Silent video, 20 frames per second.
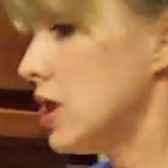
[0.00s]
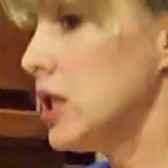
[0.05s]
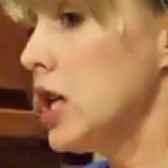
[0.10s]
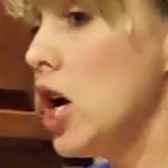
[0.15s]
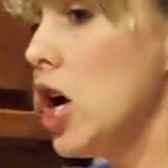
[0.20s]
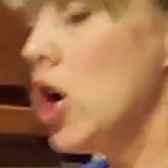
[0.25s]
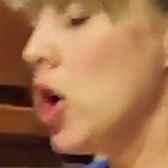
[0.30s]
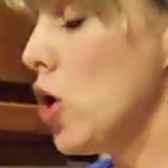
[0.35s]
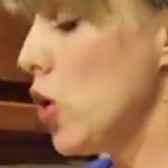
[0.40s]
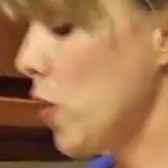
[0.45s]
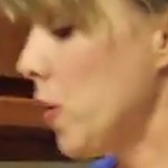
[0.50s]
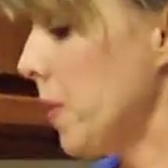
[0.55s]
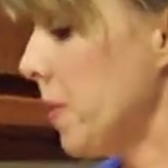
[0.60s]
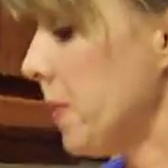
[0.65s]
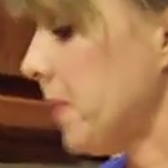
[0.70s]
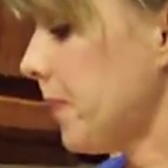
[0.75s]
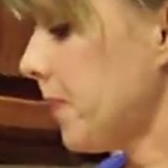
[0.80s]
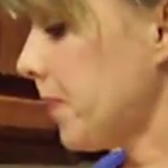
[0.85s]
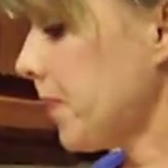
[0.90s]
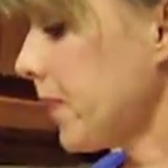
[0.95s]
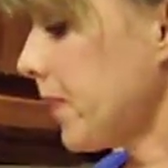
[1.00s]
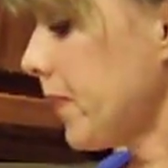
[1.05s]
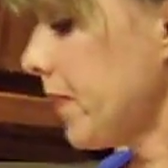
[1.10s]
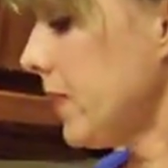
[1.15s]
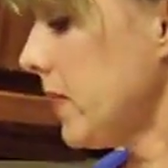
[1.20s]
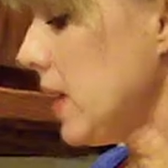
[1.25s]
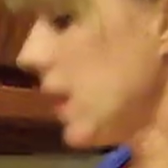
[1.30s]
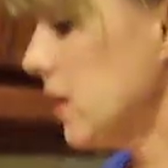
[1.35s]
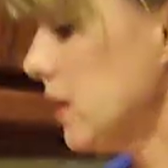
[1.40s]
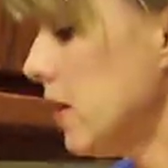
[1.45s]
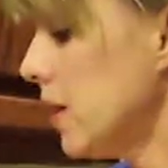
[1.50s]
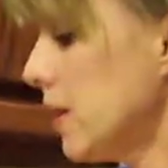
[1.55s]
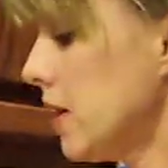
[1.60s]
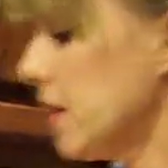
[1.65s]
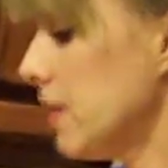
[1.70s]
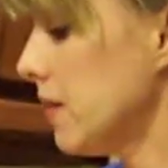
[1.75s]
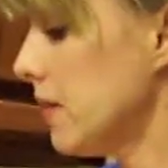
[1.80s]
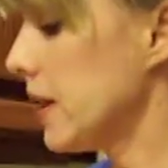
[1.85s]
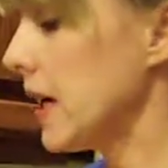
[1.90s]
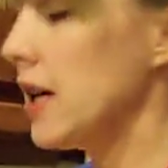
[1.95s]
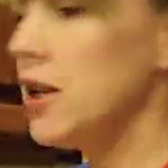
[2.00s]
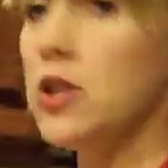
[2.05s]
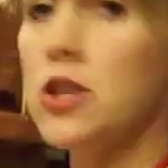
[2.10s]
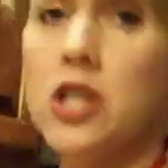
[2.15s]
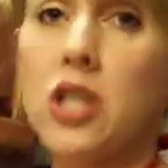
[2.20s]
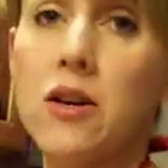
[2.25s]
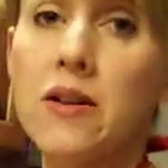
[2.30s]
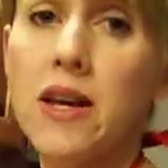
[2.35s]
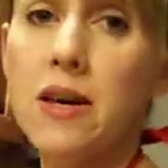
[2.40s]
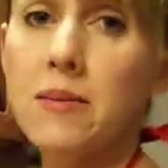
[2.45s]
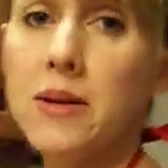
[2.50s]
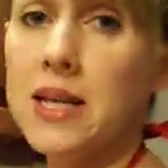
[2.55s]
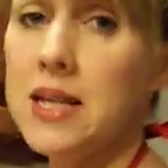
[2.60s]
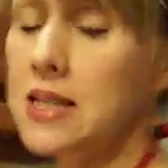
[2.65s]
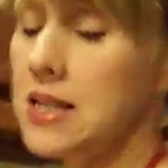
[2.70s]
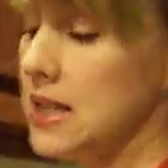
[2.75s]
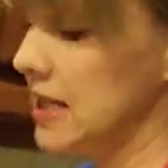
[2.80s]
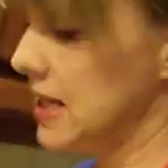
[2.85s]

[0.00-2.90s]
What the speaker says: So, look, can you show that, Madison?